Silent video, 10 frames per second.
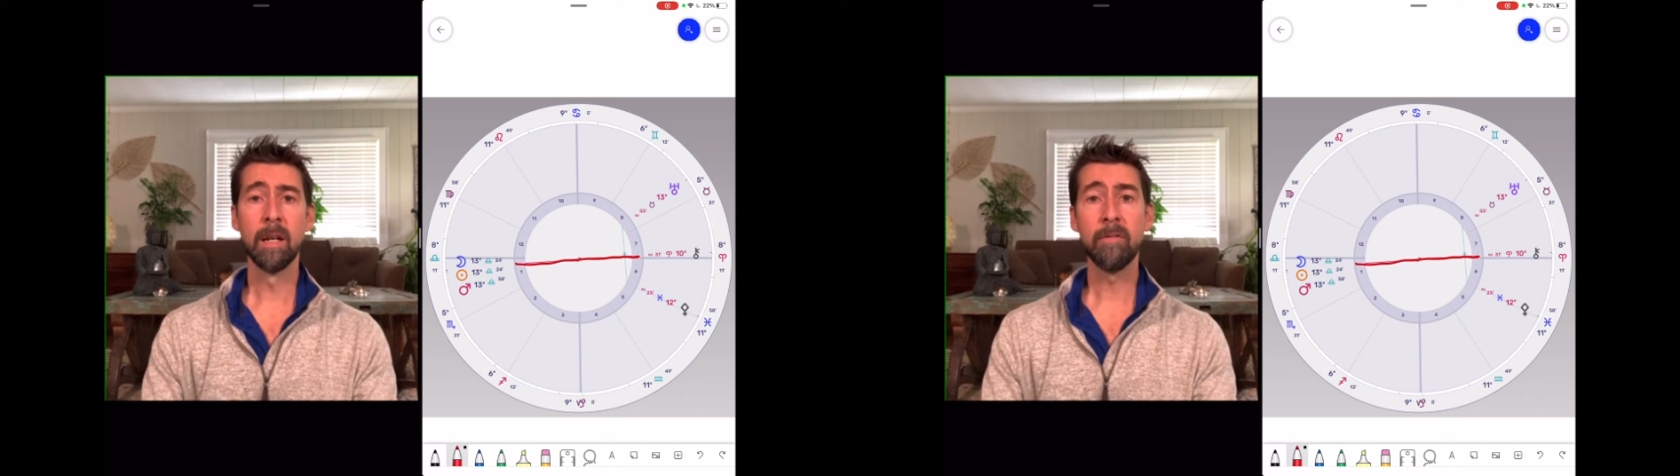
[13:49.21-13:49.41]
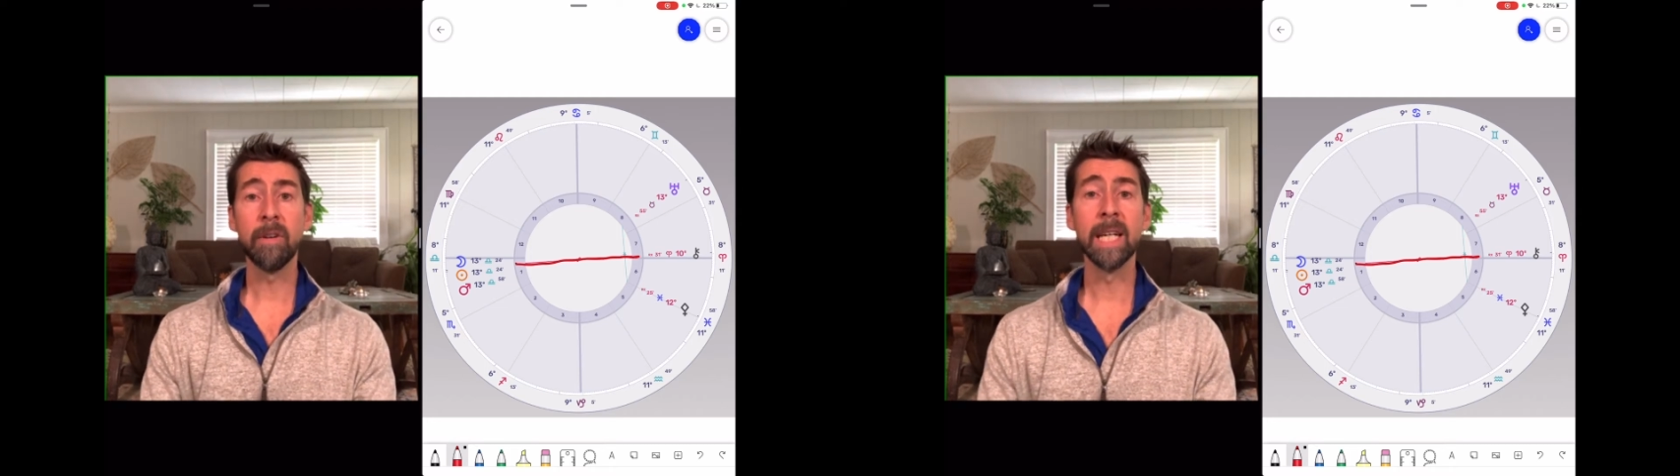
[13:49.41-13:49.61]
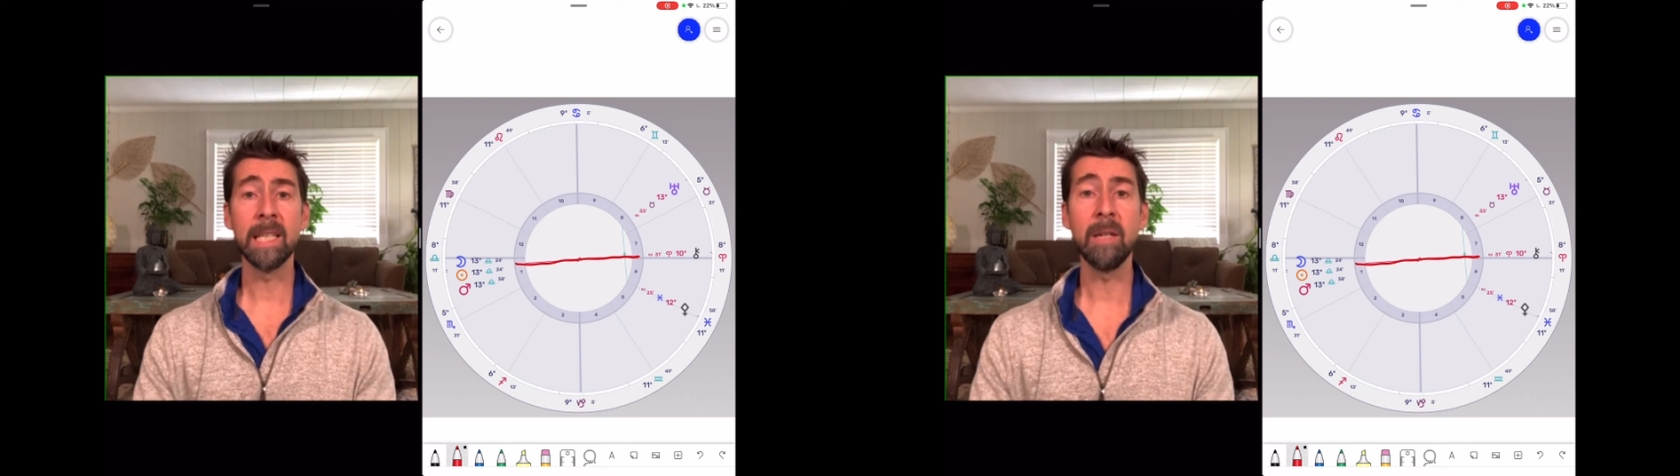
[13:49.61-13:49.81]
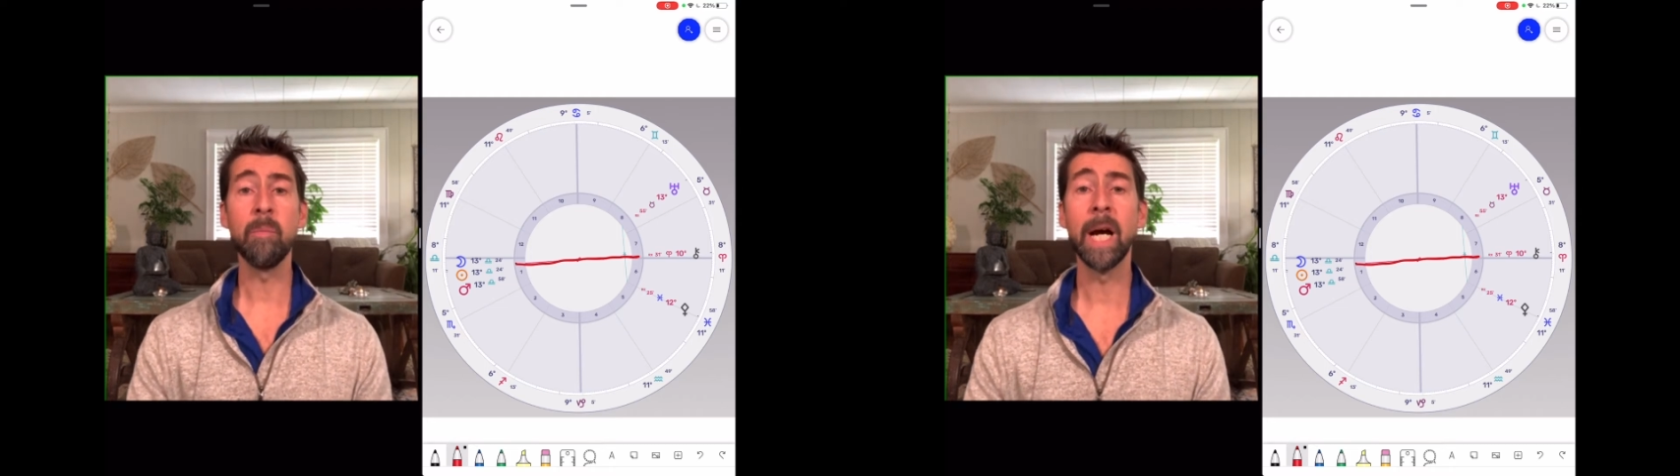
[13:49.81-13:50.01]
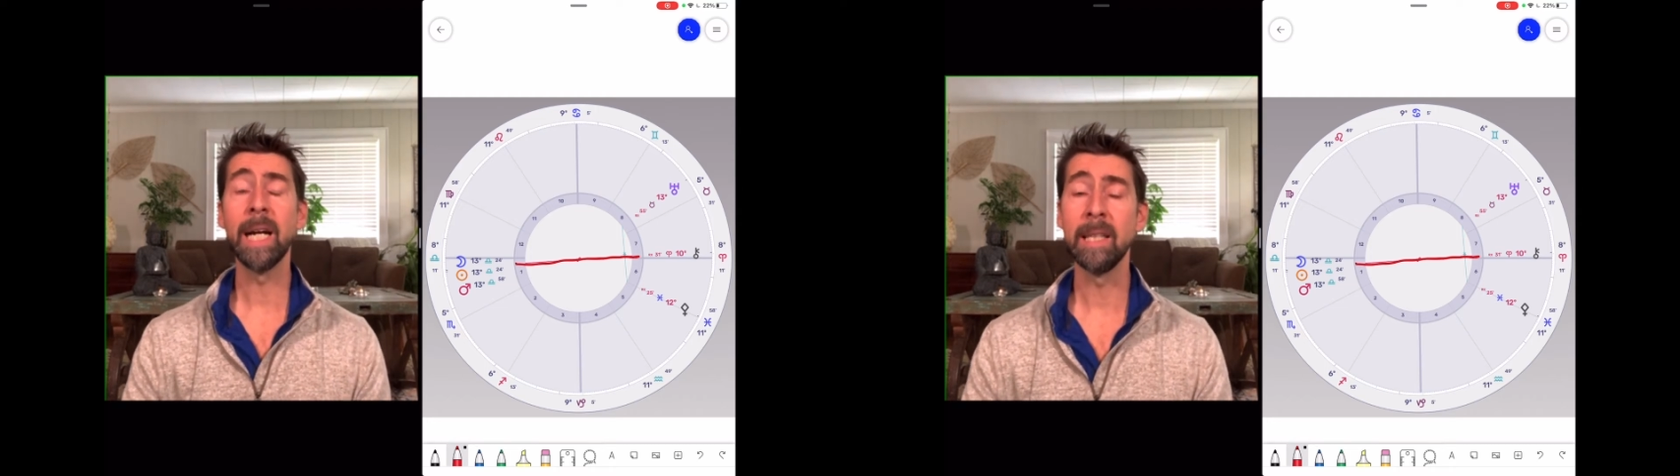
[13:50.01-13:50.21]
finding
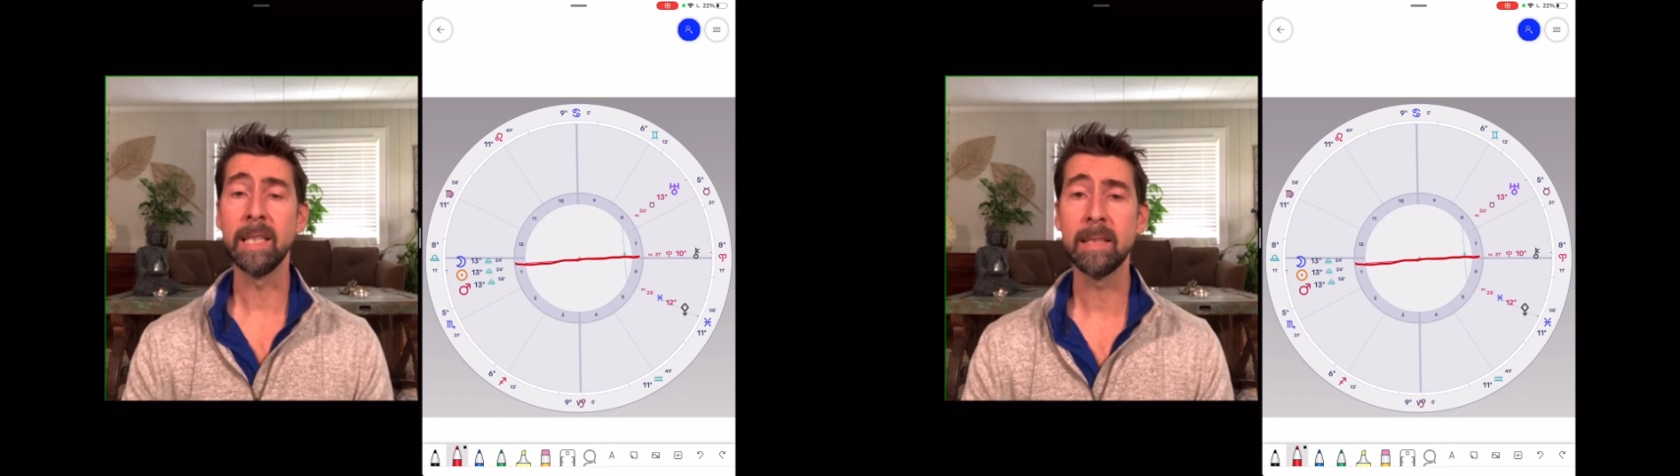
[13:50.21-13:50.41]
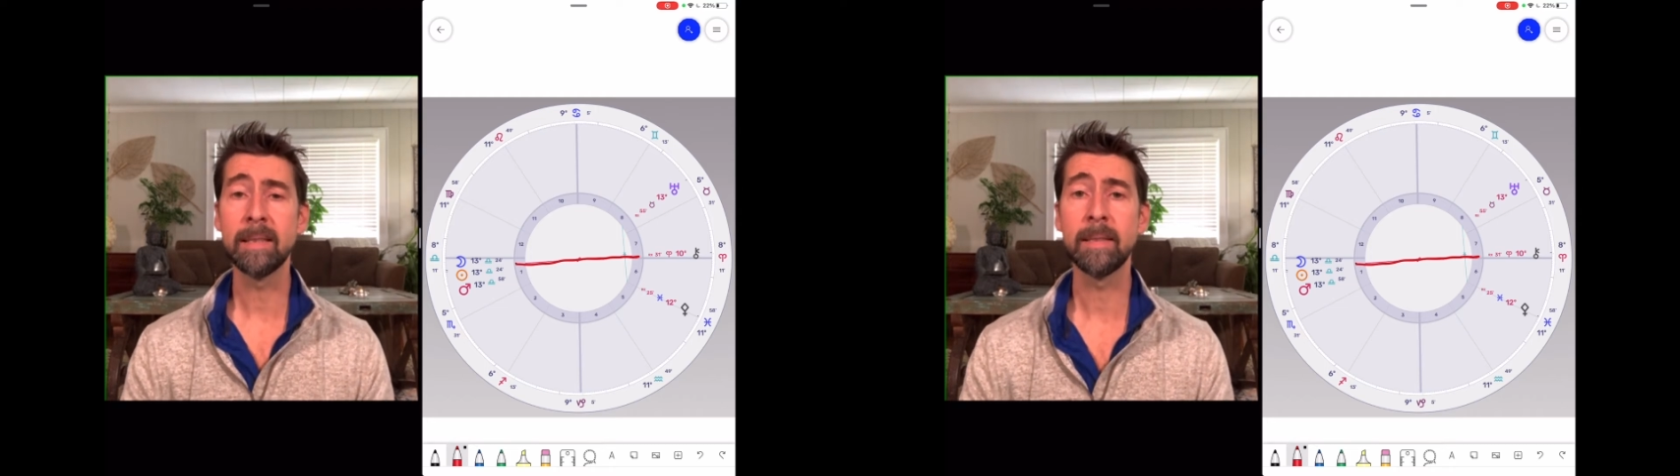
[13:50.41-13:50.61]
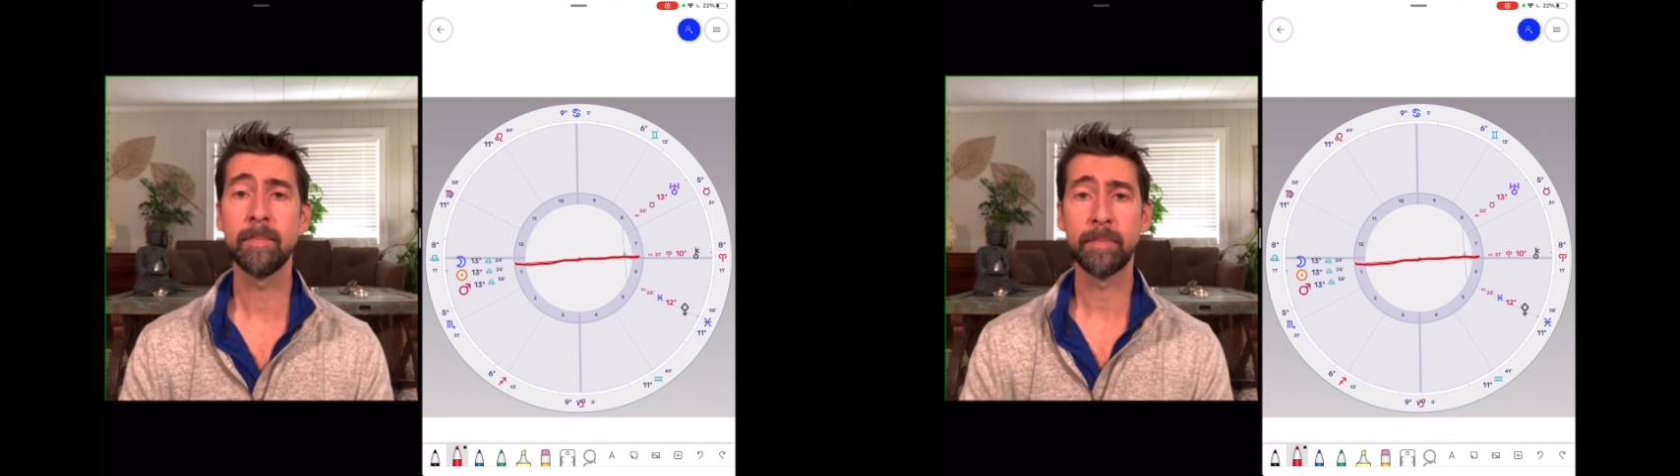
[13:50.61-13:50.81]
balance,